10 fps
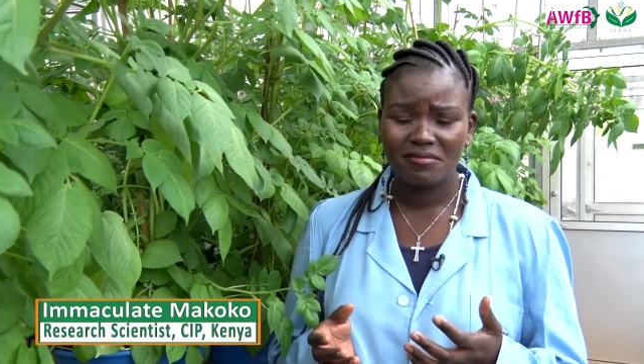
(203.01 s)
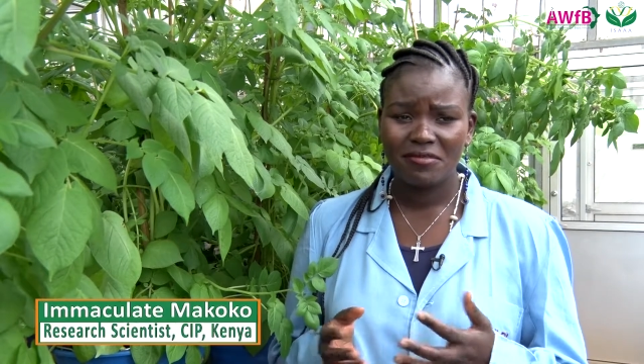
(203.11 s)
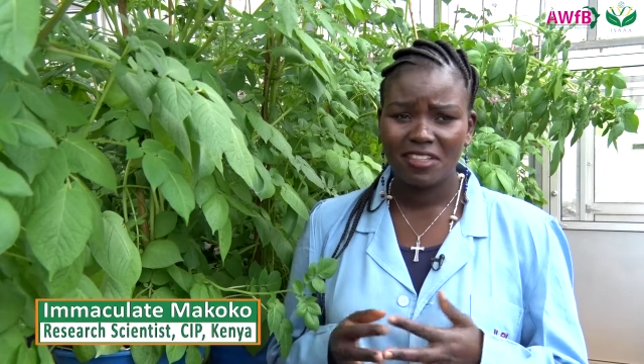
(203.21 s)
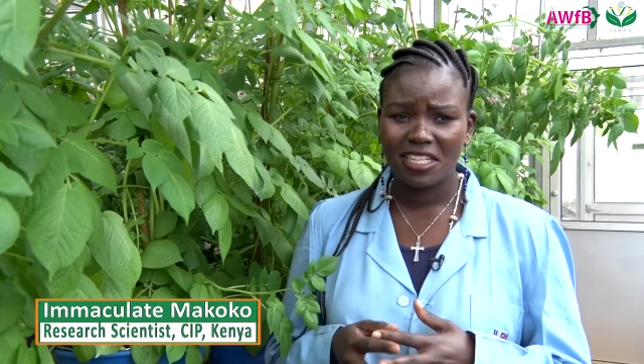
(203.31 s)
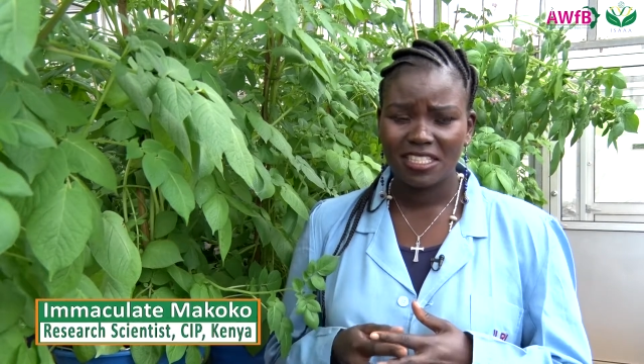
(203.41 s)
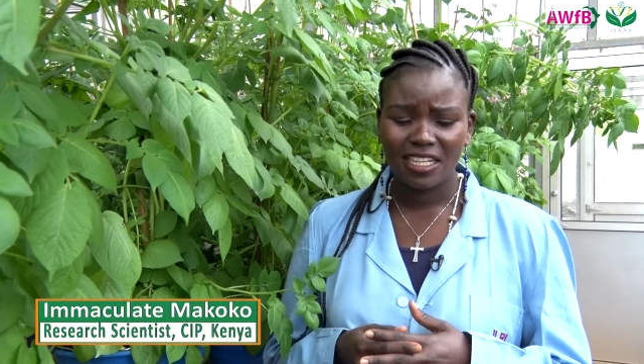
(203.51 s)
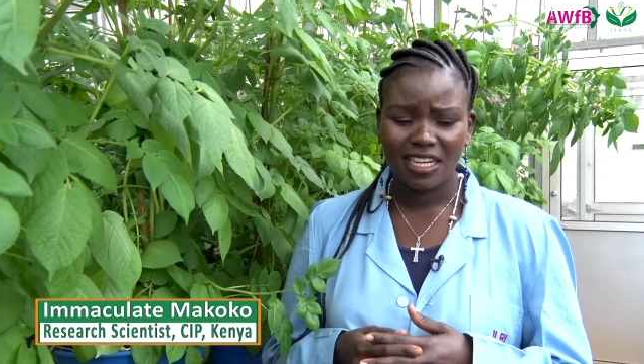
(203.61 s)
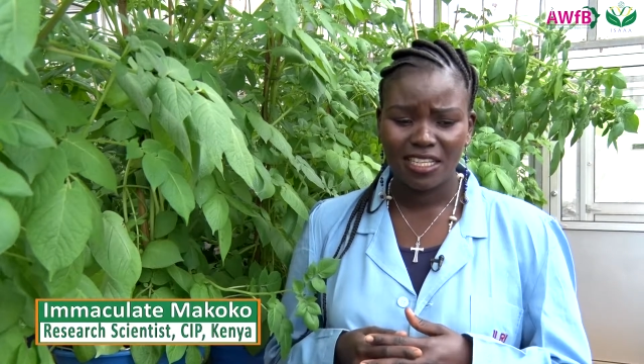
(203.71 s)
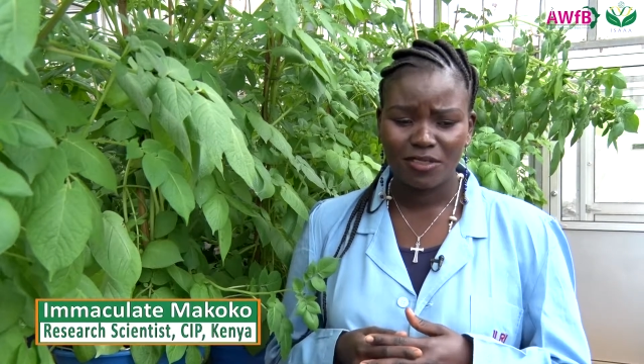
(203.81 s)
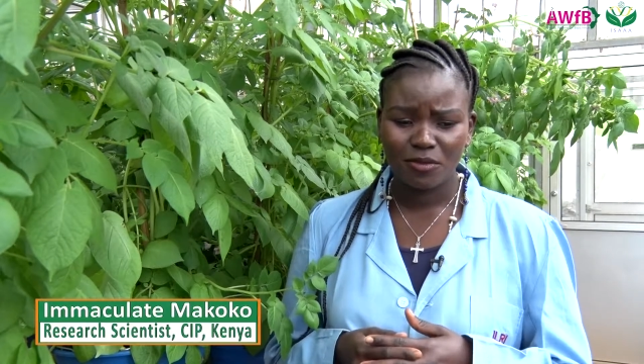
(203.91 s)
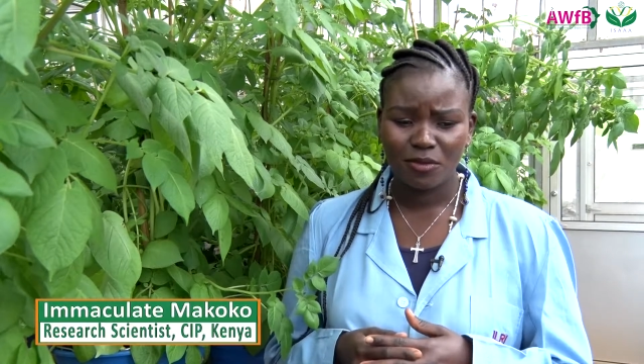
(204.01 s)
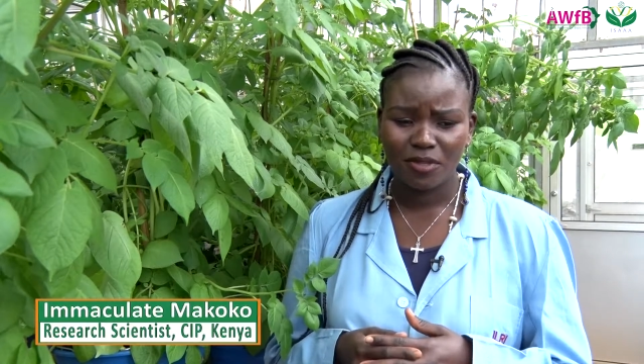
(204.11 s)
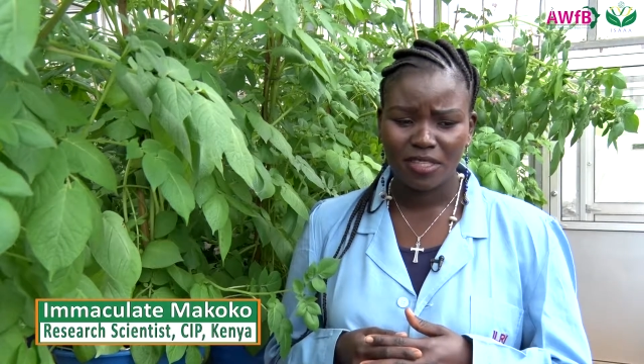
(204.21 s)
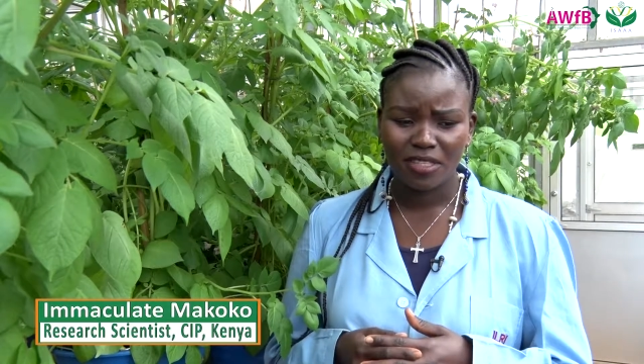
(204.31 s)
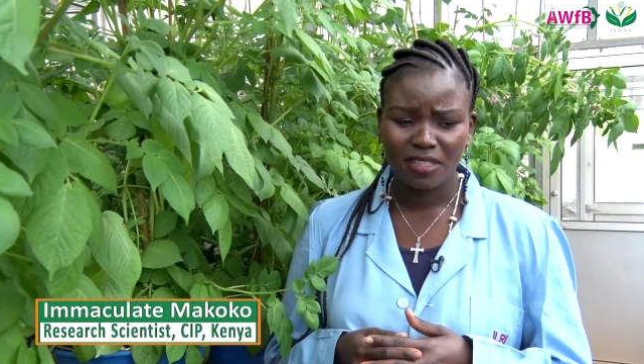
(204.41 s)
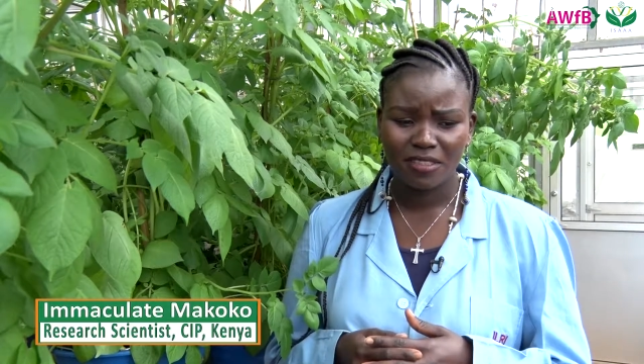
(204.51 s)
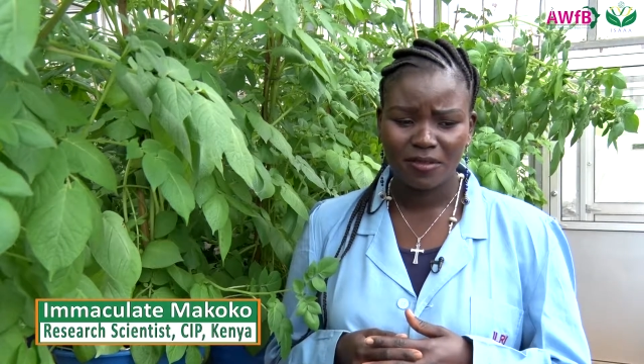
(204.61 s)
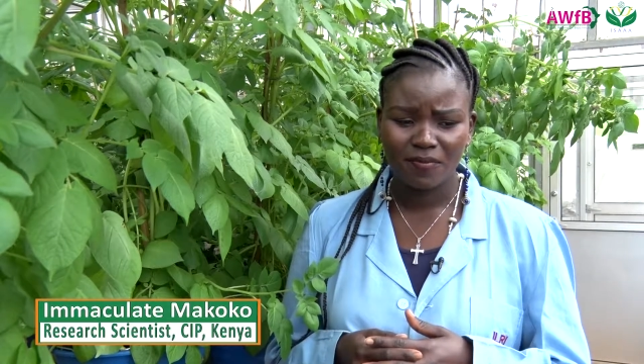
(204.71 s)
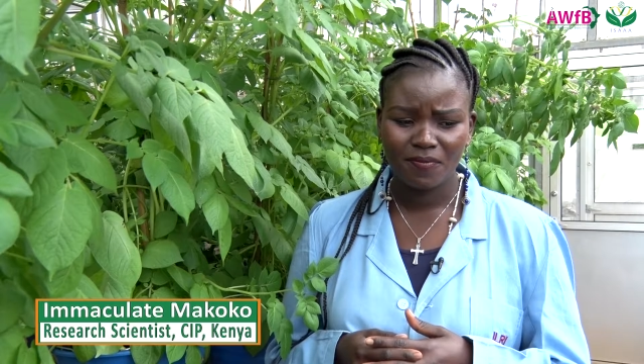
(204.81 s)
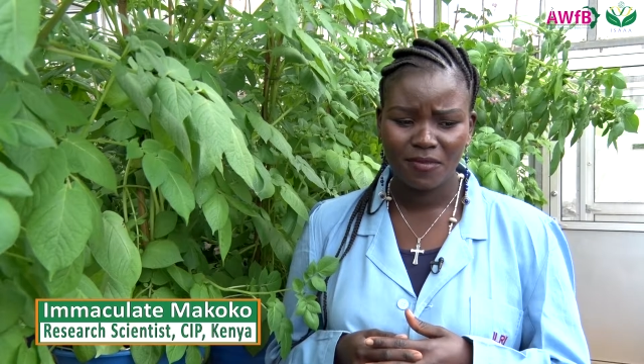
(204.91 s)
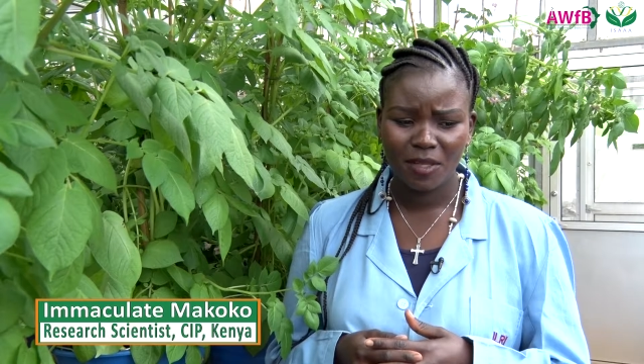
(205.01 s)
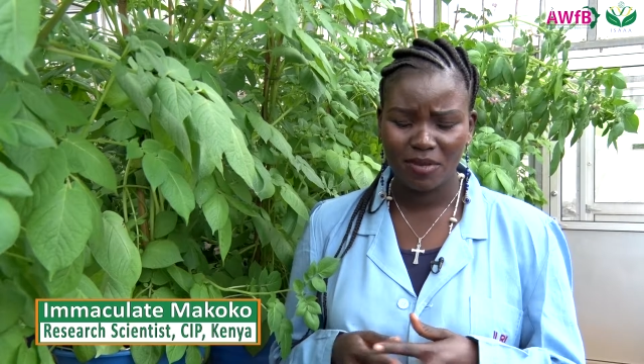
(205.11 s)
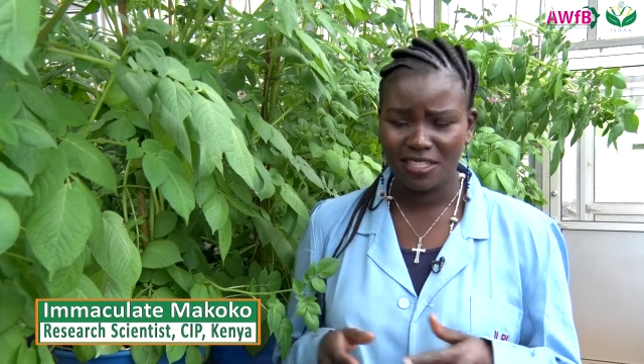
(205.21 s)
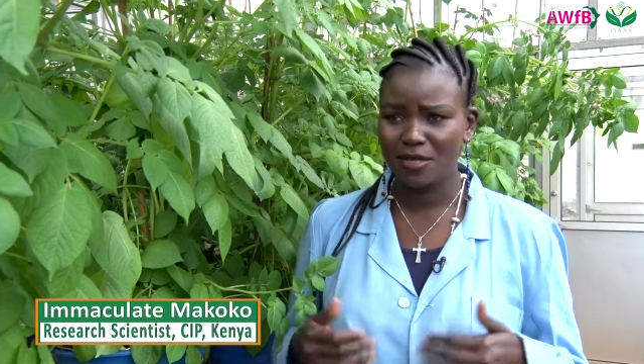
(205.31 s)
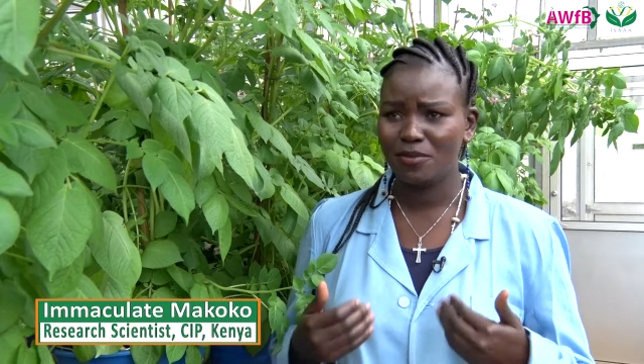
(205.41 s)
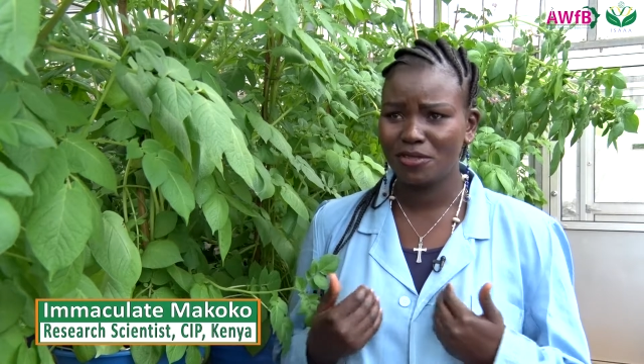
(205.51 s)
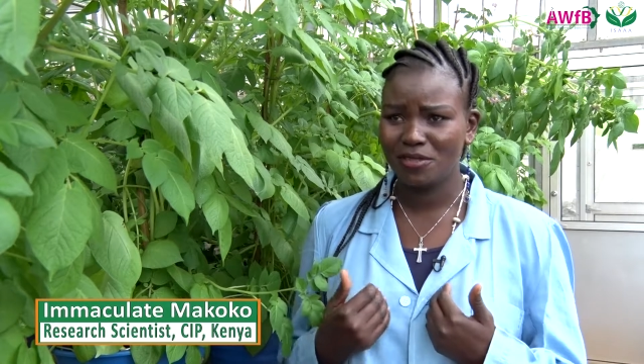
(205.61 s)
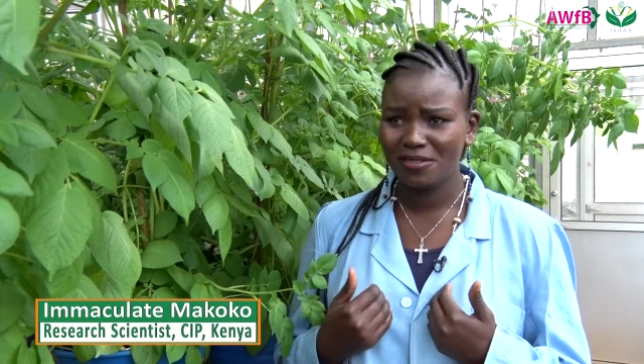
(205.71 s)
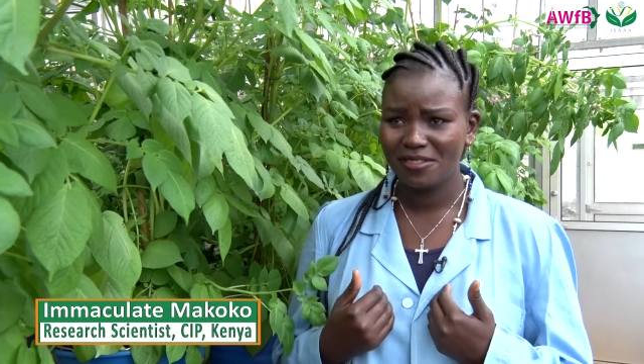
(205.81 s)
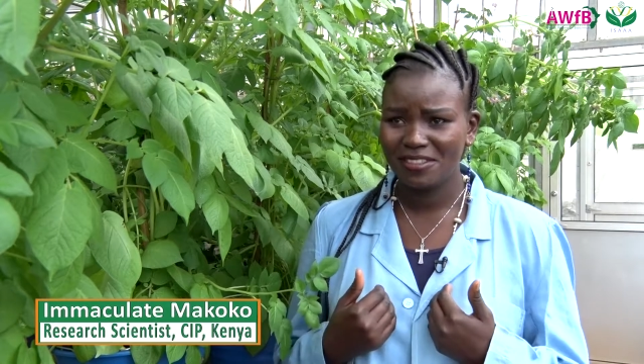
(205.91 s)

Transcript: greater challenge will be perception.